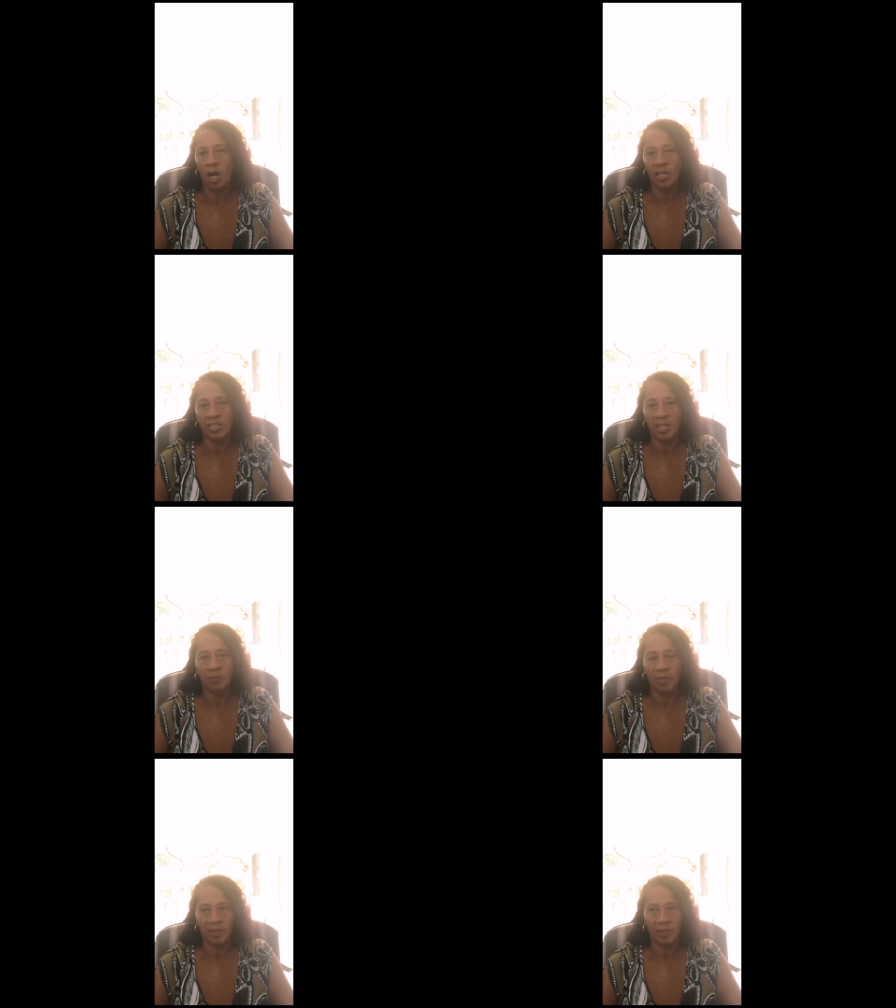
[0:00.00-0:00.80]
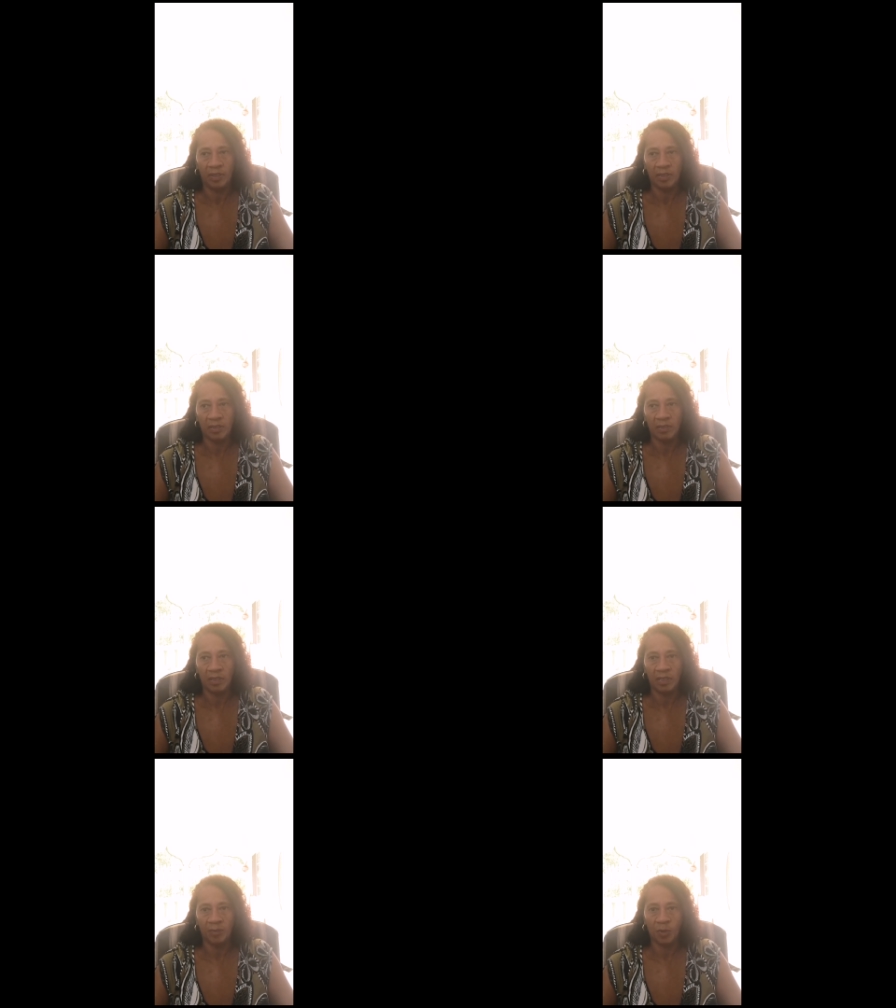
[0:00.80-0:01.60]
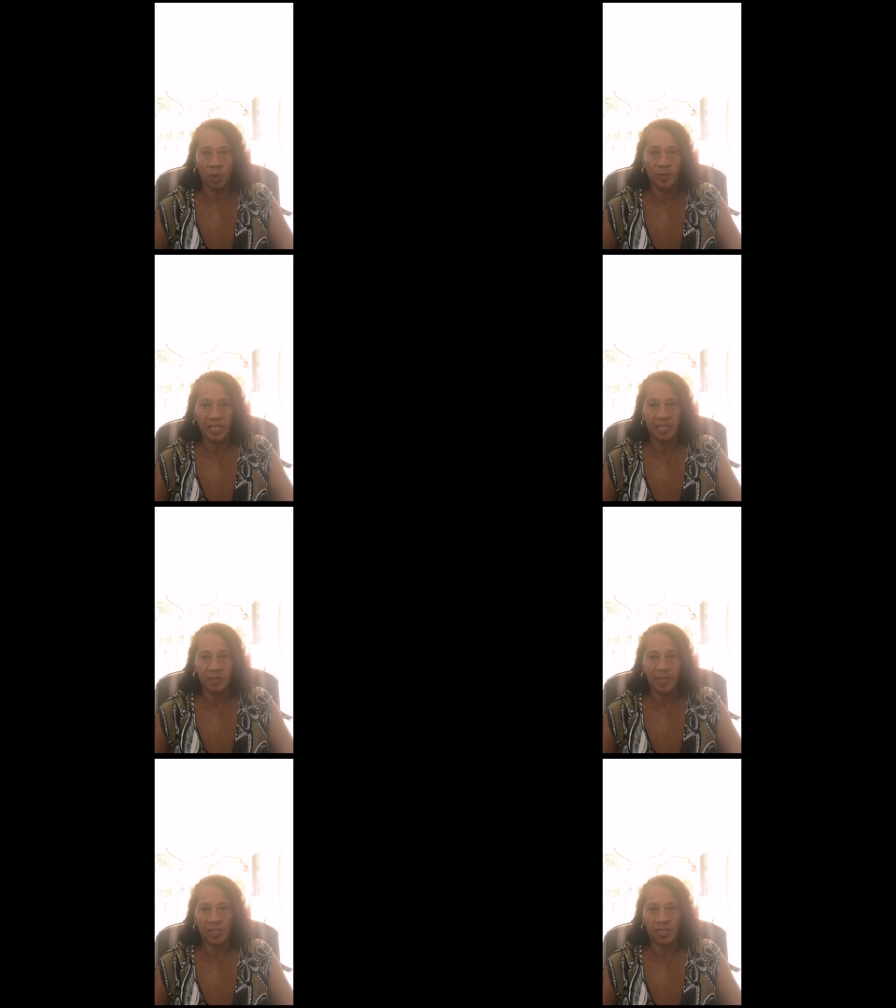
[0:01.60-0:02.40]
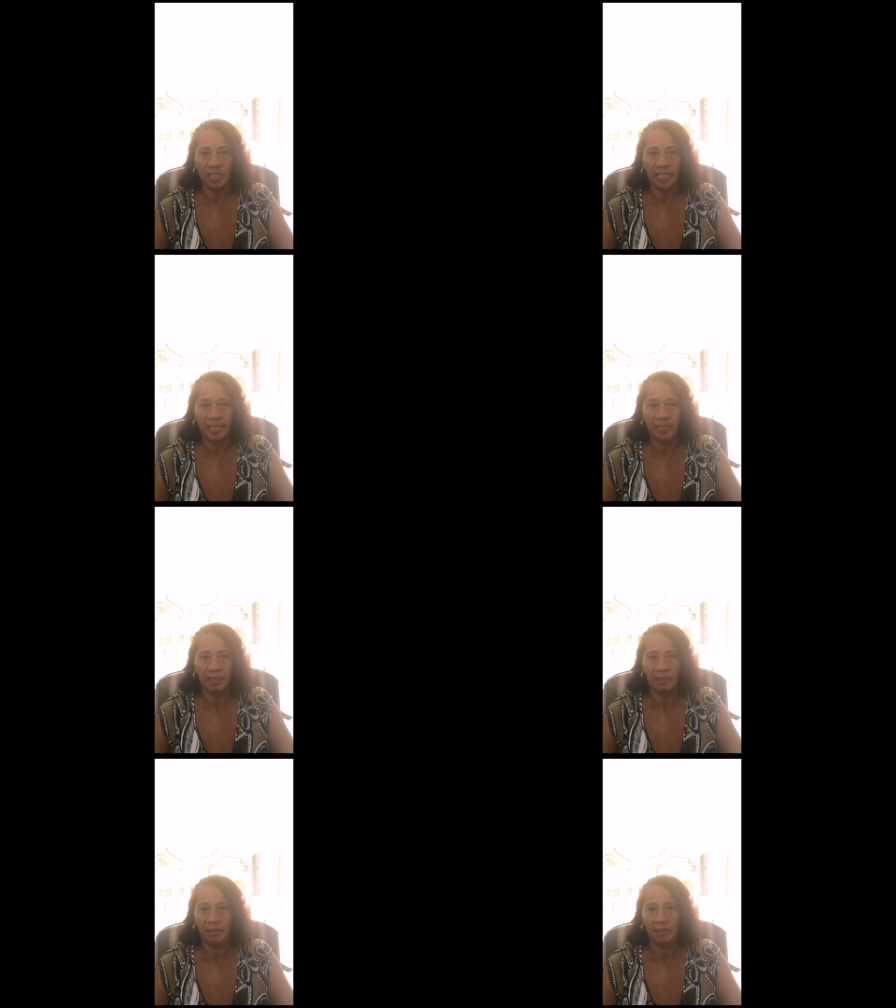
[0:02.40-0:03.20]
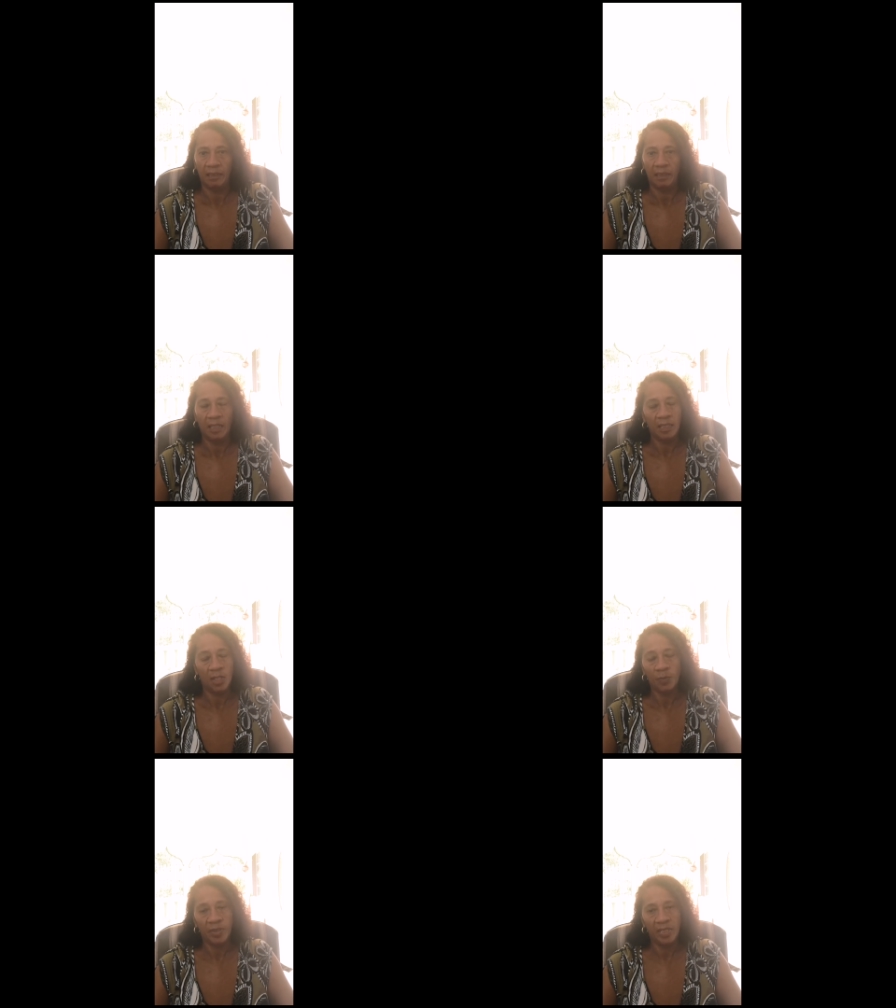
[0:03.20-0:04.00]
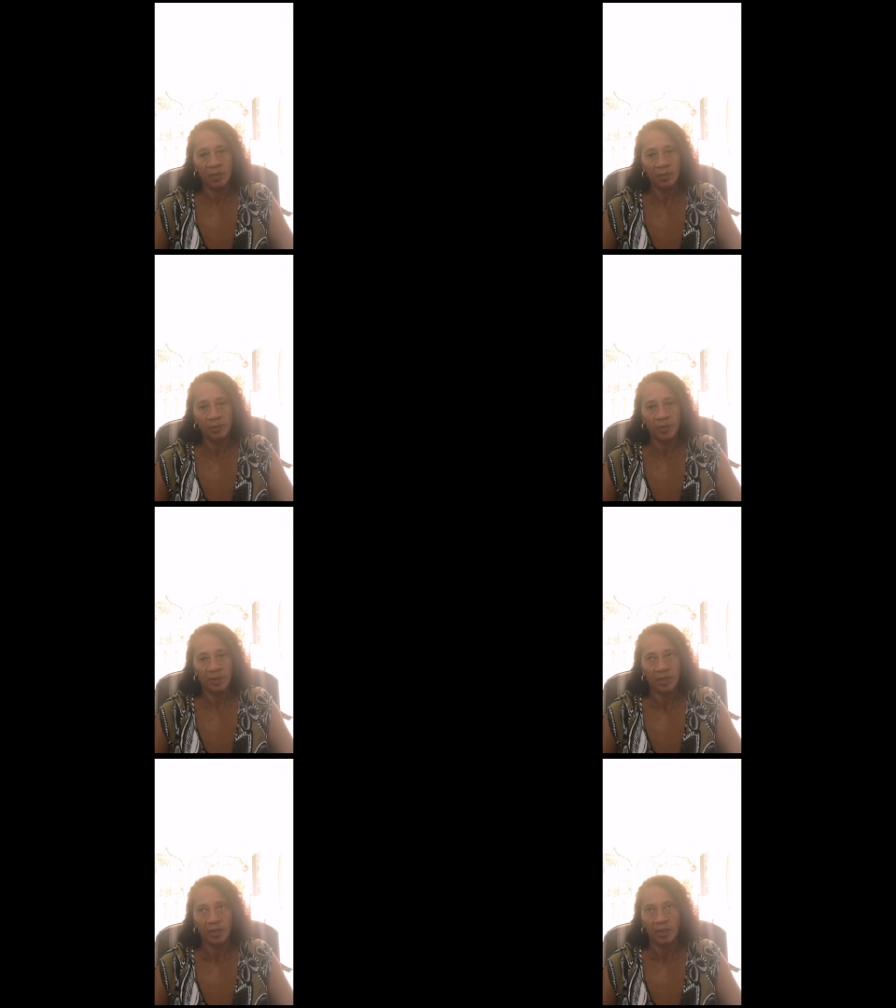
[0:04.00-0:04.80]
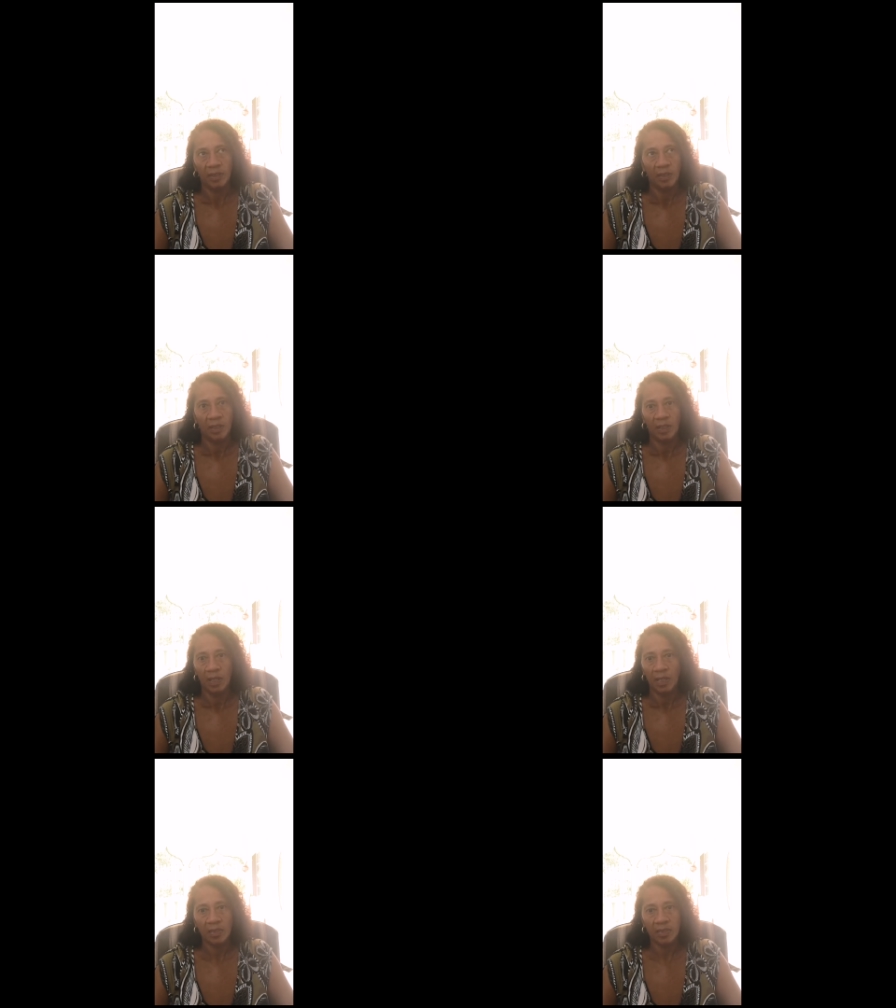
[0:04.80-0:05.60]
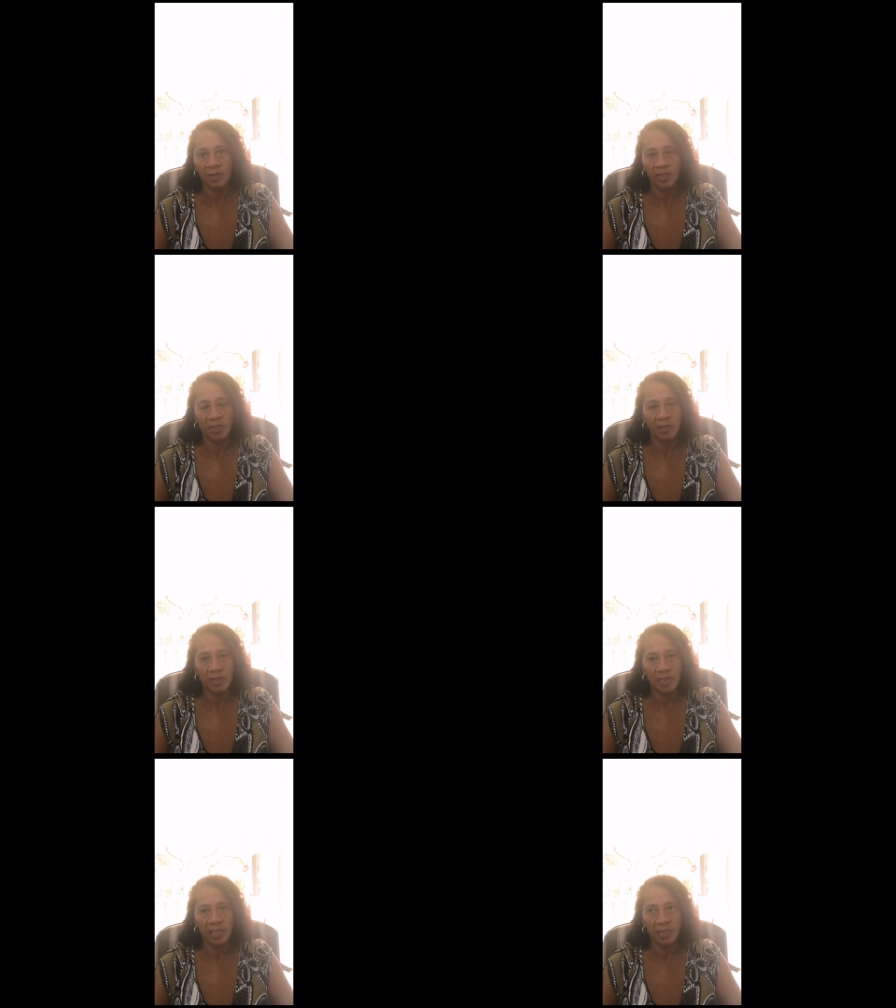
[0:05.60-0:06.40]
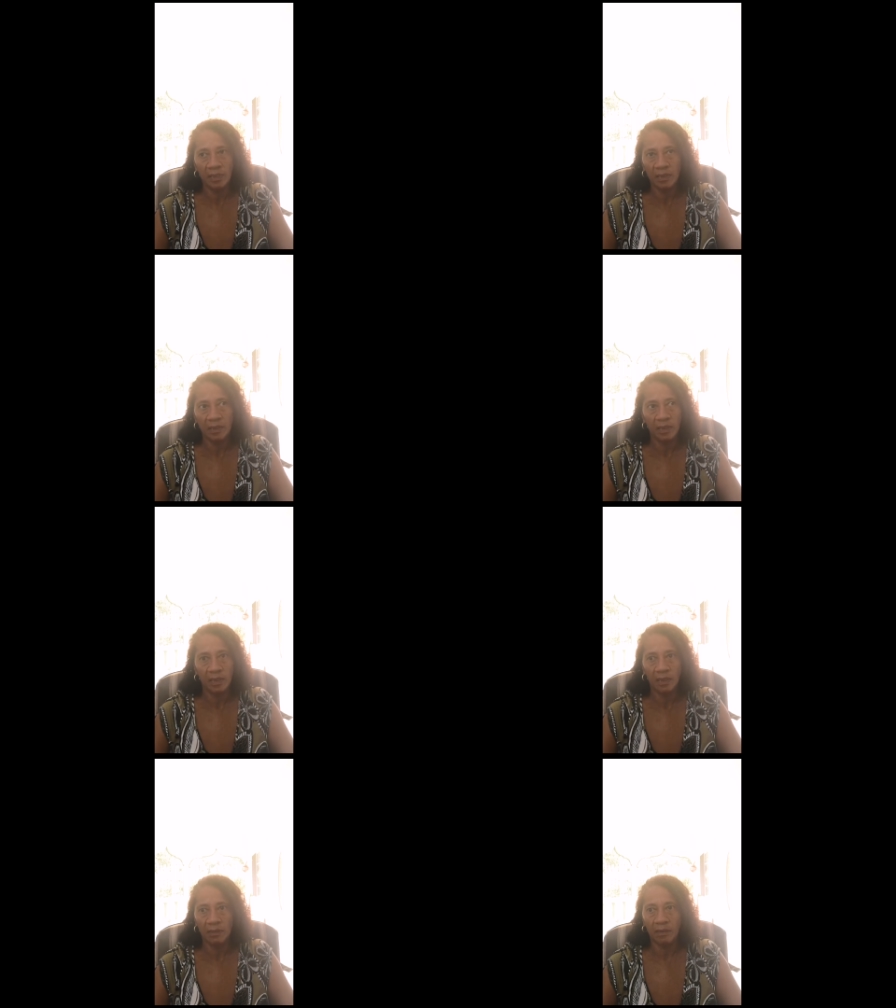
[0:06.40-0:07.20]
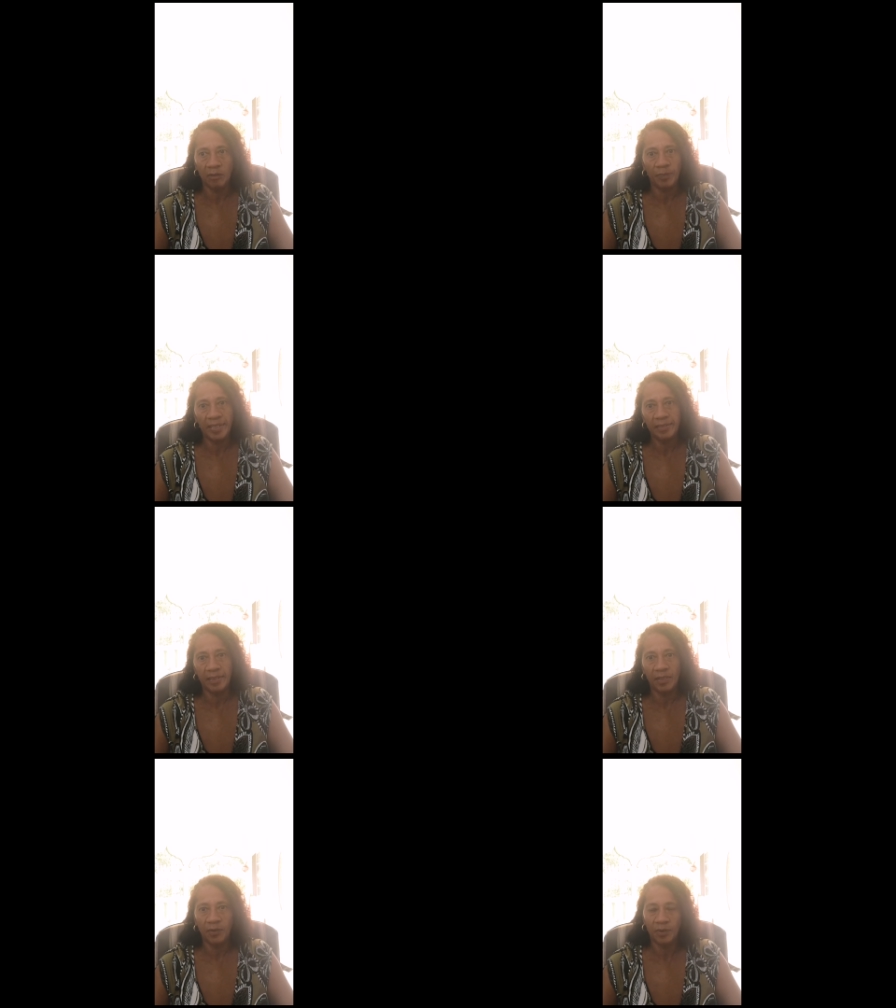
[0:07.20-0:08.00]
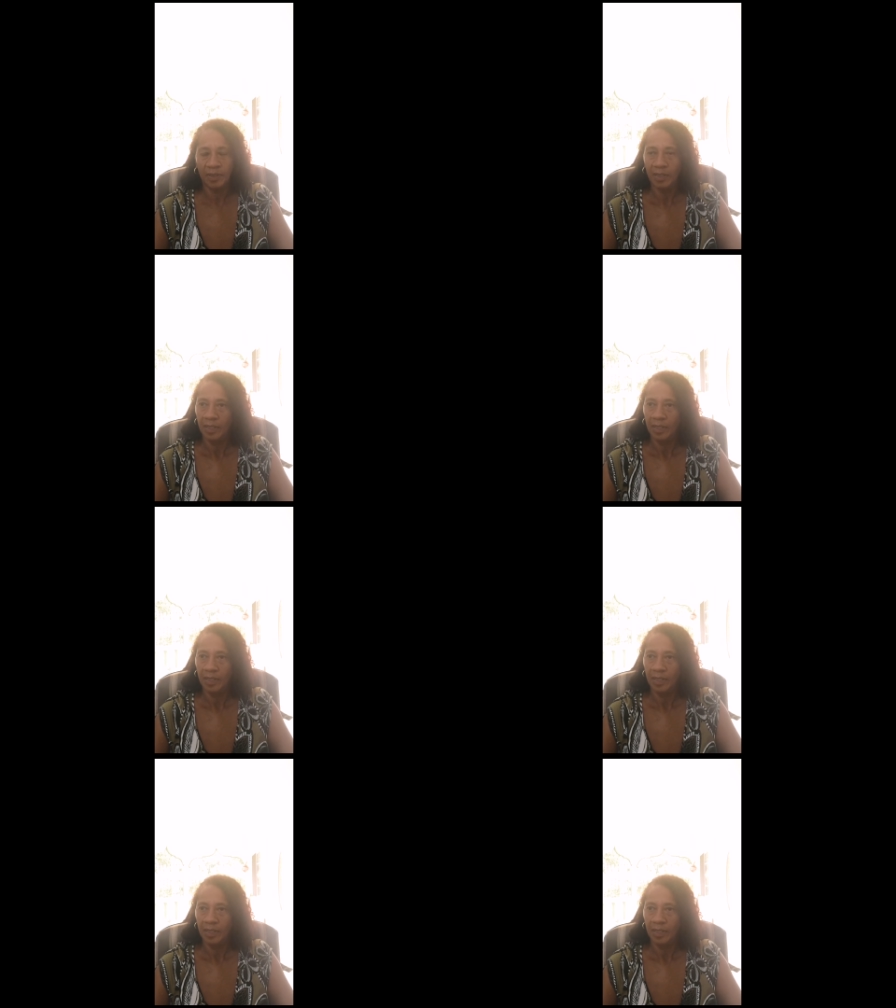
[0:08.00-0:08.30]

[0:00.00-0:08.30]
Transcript: I don't mind coming in specially and opening up. Oh, that's another godsend, you know, God bless you.